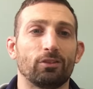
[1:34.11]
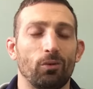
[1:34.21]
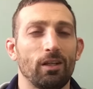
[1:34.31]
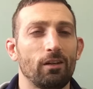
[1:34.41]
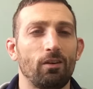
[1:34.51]
So
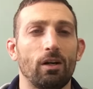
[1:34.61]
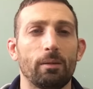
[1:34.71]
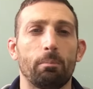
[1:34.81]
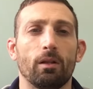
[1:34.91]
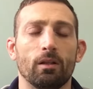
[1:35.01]
think of our
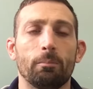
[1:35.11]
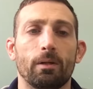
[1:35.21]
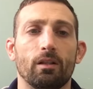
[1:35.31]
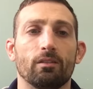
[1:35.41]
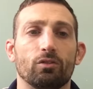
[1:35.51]

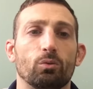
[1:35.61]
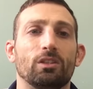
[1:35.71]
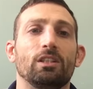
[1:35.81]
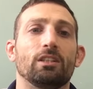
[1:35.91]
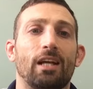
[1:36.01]
Olympic lifts. So we're
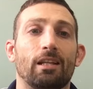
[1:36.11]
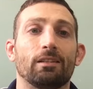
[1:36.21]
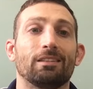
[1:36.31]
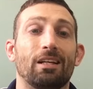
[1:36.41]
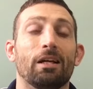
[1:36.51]
teaching
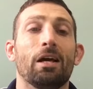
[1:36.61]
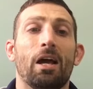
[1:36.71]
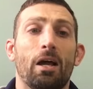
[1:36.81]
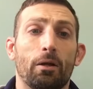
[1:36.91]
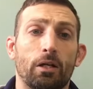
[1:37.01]
athletes how to
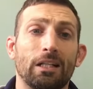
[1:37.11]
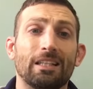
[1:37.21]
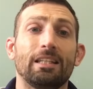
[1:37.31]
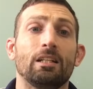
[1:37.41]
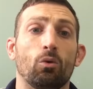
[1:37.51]

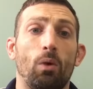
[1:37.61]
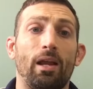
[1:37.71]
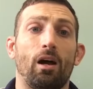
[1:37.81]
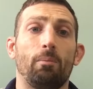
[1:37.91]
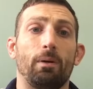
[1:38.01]
clean a
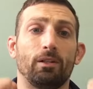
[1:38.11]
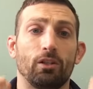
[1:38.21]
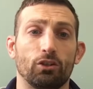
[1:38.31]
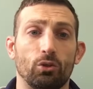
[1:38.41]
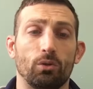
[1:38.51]
weight up onto
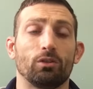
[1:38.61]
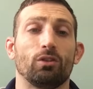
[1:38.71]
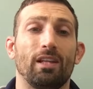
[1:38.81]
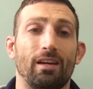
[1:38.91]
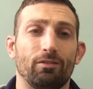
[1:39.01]
their shoulders, so
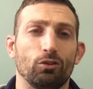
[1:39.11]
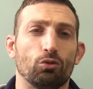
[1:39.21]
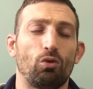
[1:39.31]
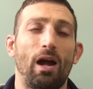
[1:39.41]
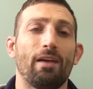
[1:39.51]
they have to
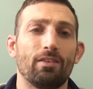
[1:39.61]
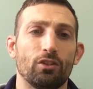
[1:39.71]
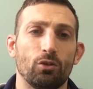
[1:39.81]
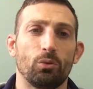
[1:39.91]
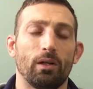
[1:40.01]
drive
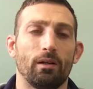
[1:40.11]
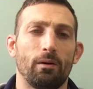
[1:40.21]
into it,